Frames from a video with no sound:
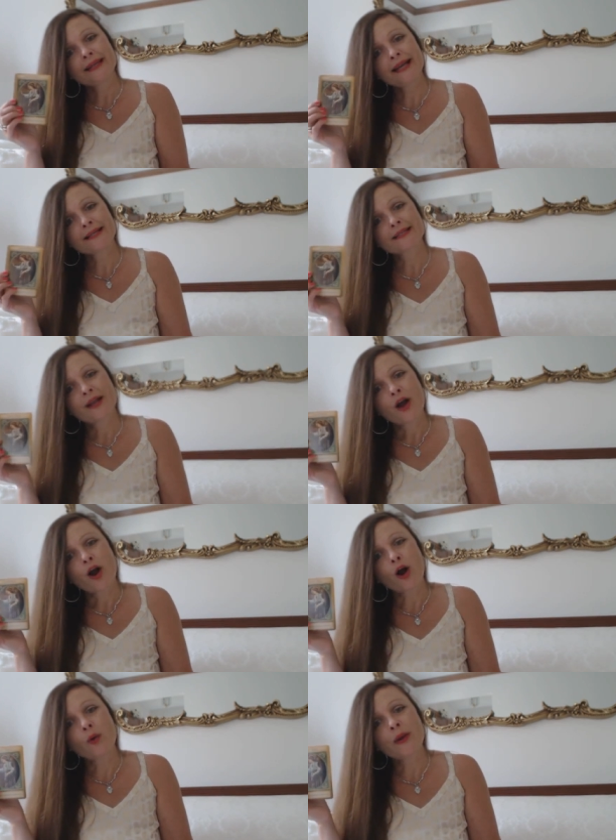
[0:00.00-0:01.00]
yes,
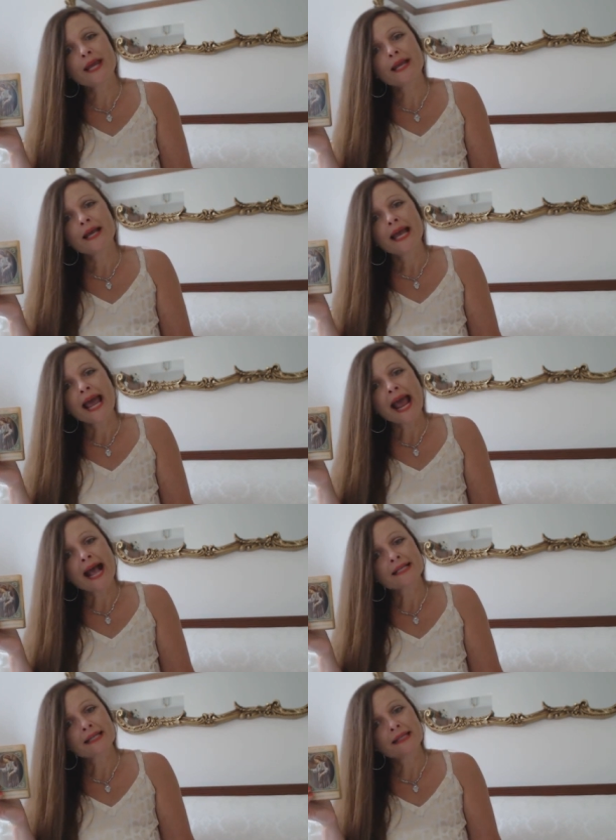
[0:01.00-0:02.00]
are we
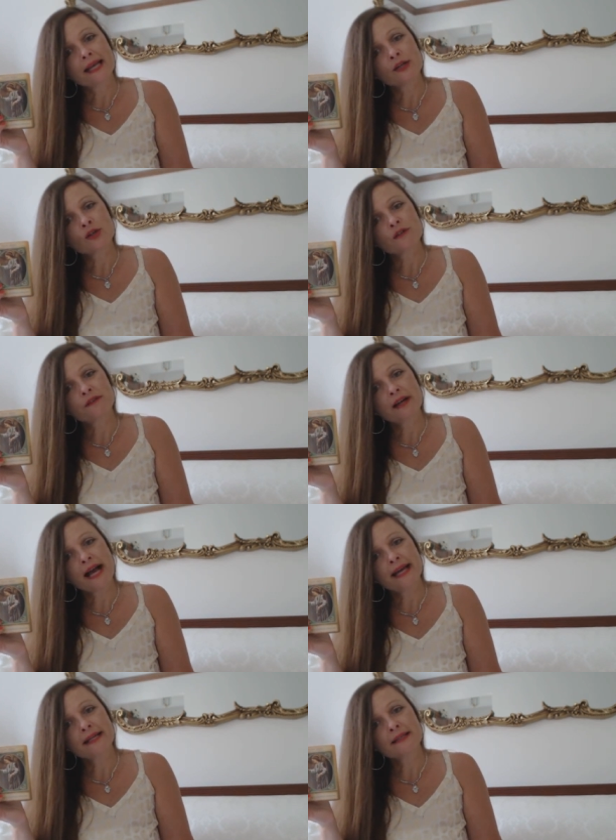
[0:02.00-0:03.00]
asking the angels for
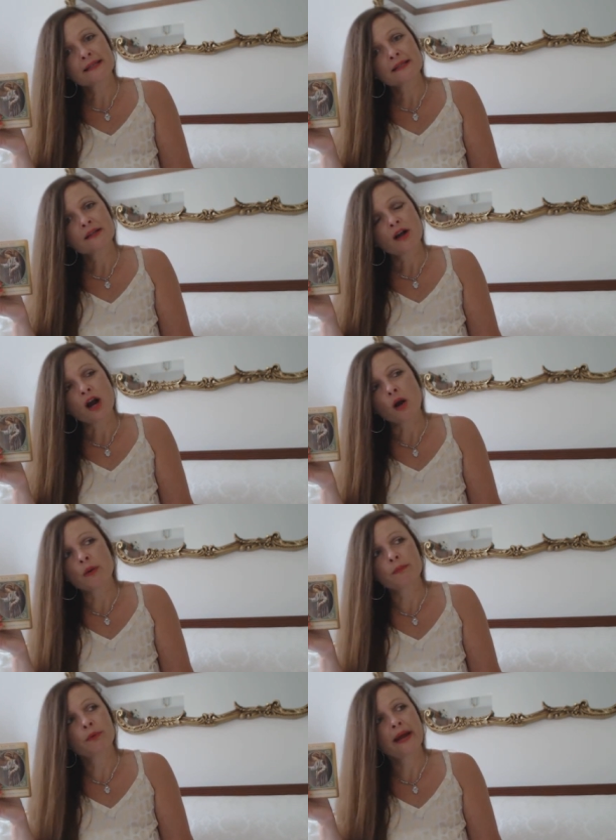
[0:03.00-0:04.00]
guidance? Are
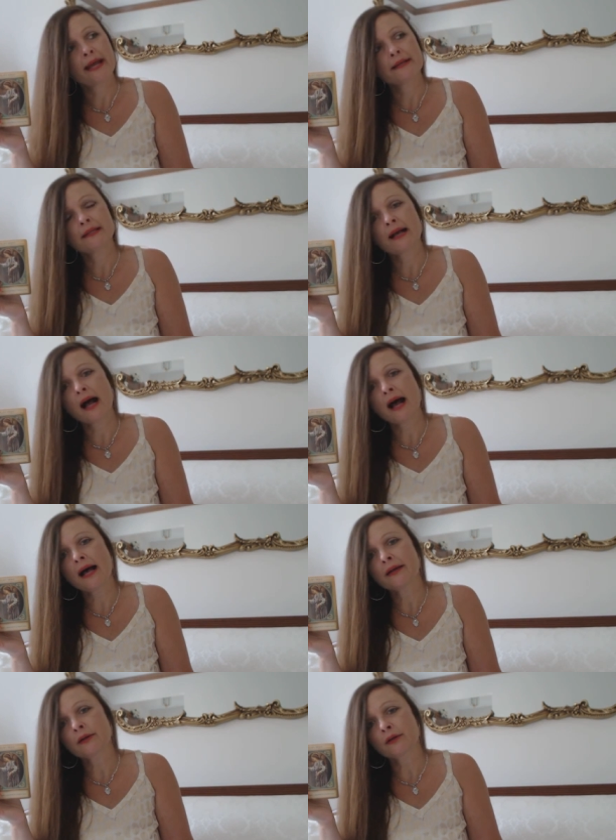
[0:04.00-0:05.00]
we praying to
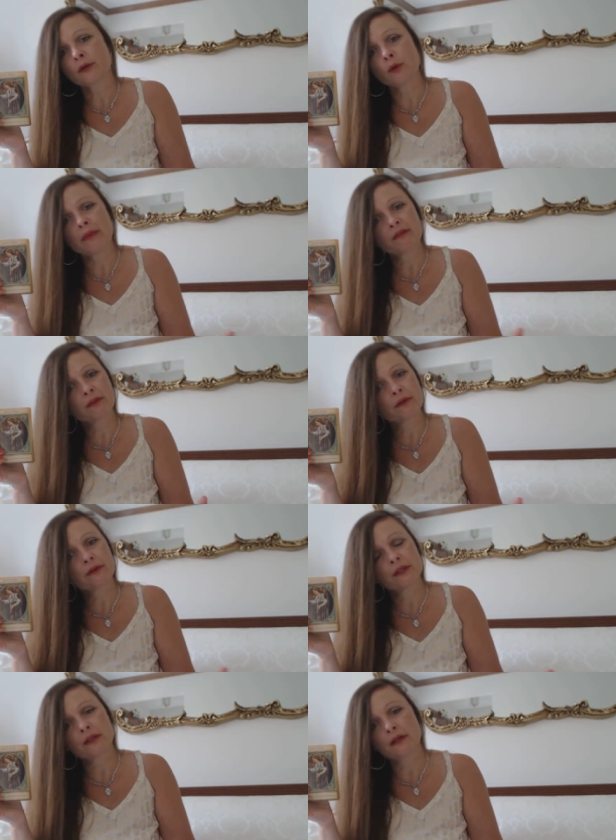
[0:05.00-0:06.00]
God or
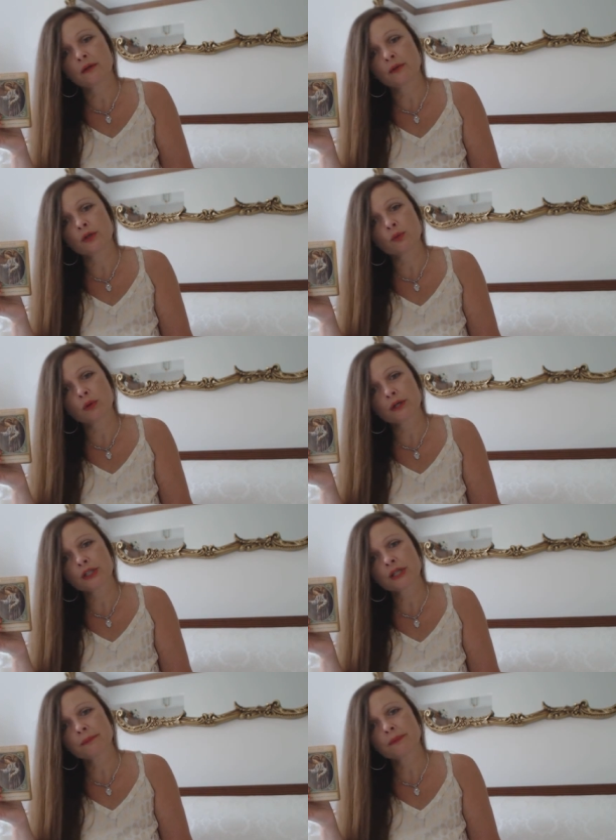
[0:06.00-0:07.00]
whomever, you know, you
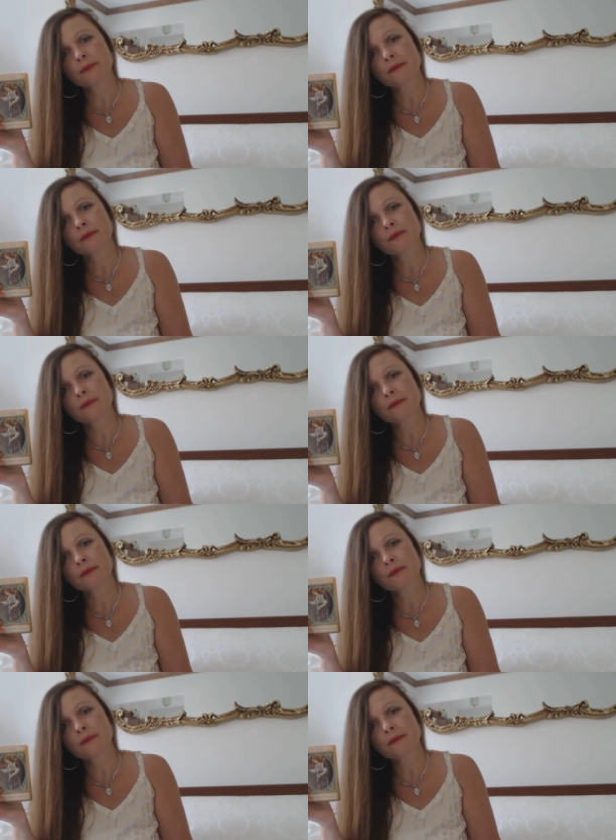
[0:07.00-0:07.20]
worship?